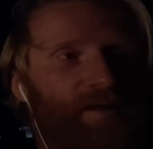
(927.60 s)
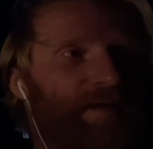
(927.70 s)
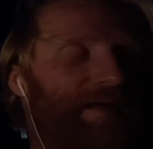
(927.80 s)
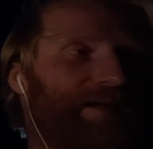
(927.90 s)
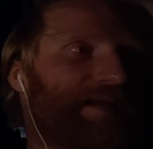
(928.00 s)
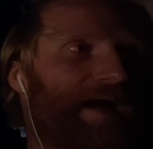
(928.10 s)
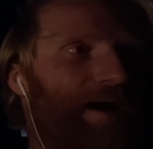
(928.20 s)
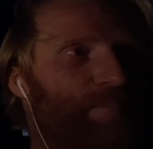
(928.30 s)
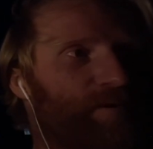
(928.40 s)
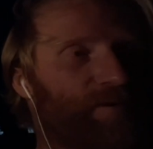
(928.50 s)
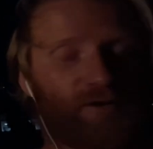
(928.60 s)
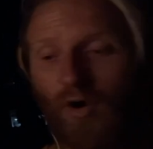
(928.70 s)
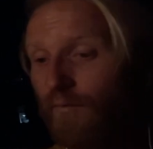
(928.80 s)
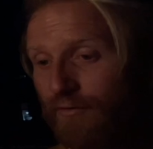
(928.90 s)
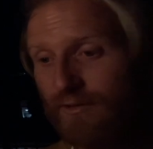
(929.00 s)
it can happen at
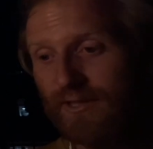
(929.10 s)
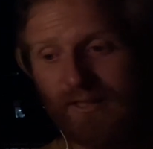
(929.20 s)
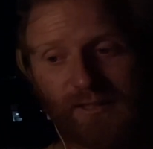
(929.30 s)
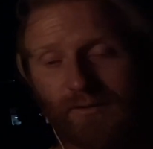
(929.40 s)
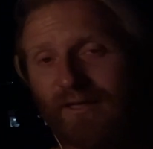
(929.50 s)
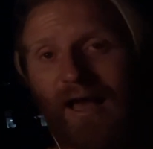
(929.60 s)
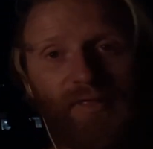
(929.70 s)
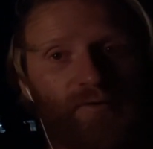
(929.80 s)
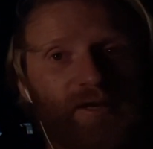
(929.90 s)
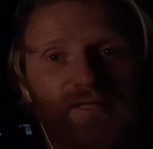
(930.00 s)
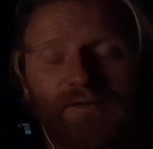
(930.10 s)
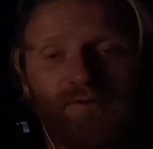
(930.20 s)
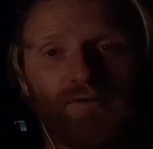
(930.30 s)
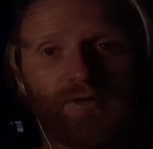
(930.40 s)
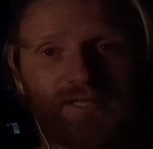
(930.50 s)
conferences and gatherings if
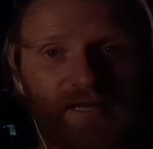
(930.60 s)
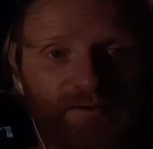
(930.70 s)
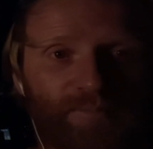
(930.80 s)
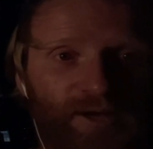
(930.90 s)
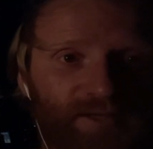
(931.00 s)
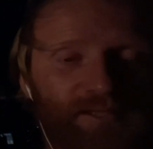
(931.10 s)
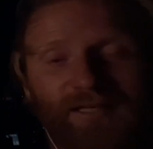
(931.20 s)
you attend in person,